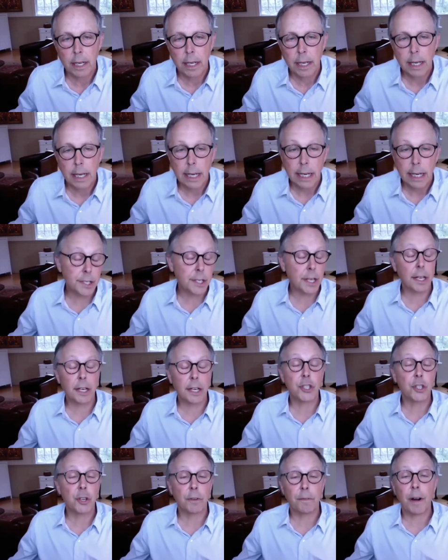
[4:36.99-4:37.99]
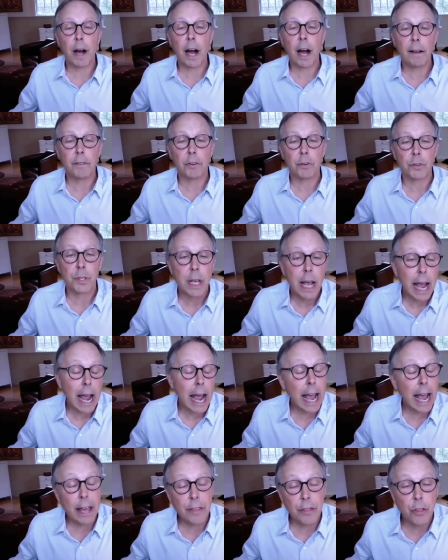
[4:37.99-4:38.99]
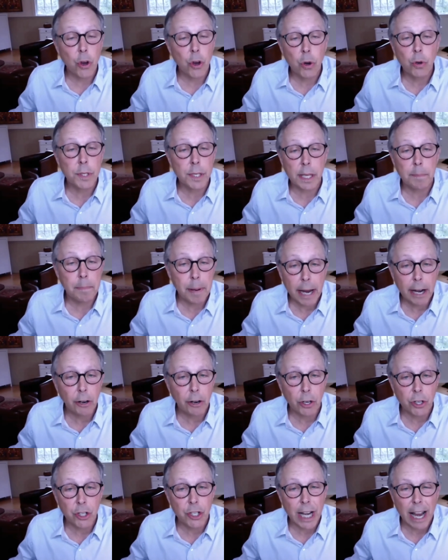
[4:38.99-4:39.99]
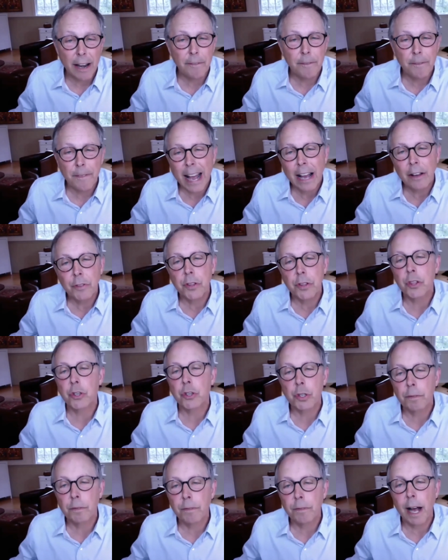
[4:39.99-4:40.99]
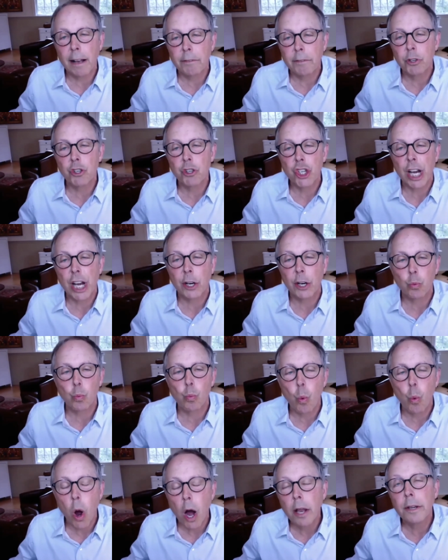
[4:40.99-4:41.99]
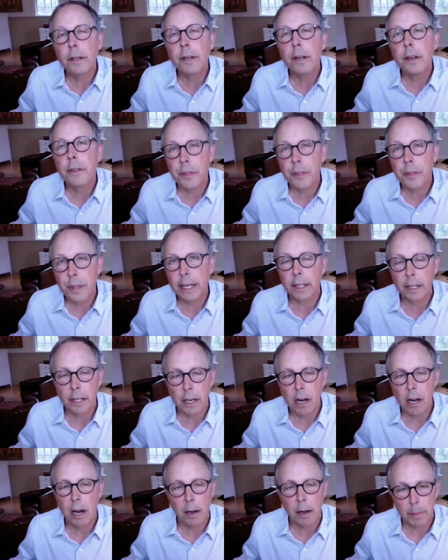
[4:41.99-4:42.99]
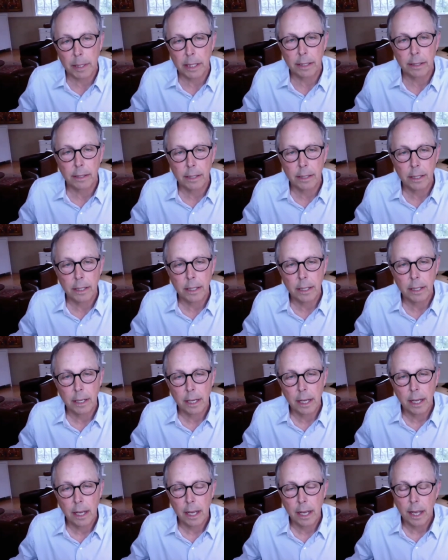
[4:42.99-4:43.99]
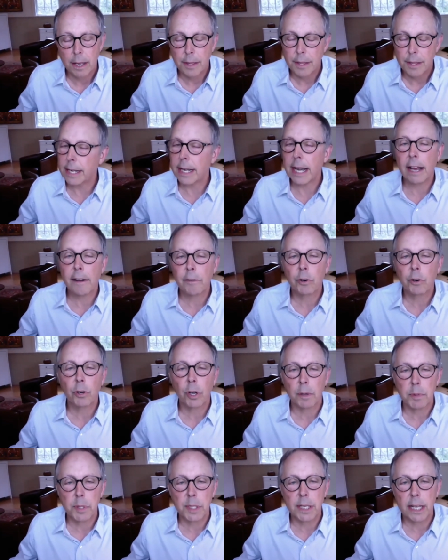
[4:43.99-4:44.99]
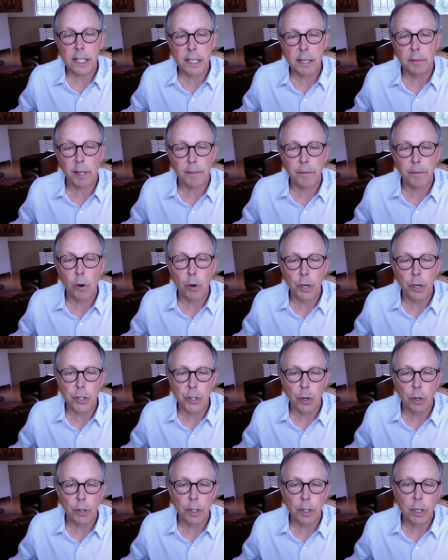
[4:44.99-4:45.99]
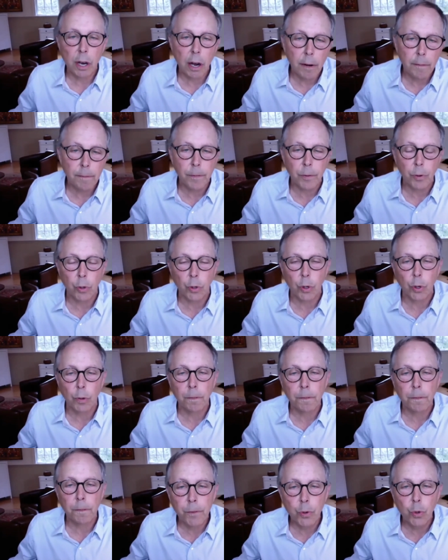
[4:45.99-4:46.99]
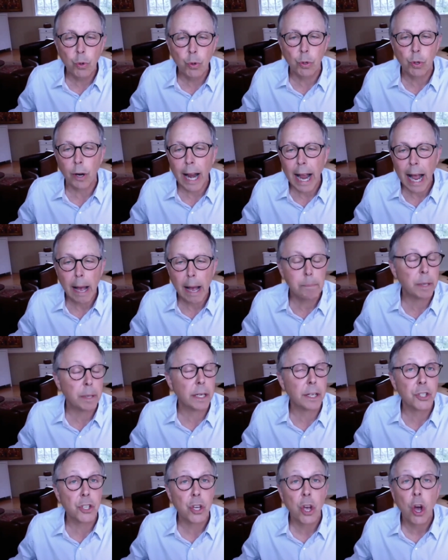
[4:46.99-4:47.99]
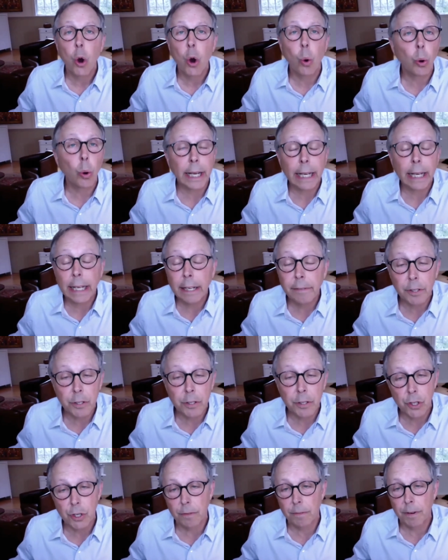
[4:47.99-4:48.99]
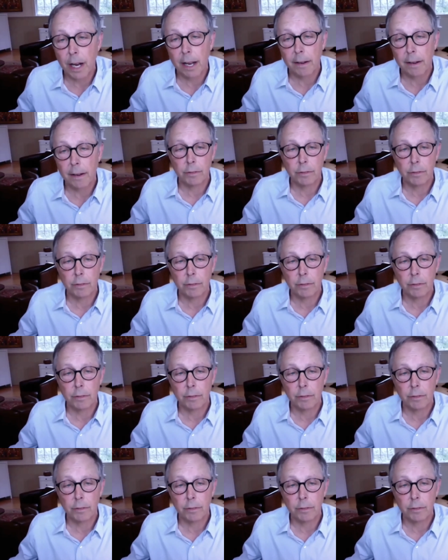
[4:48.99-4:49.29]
He studied survivors and those that perished and found that the survivors shared one thing in common. They never obsessively focused on comfort or food or happiness or even survival.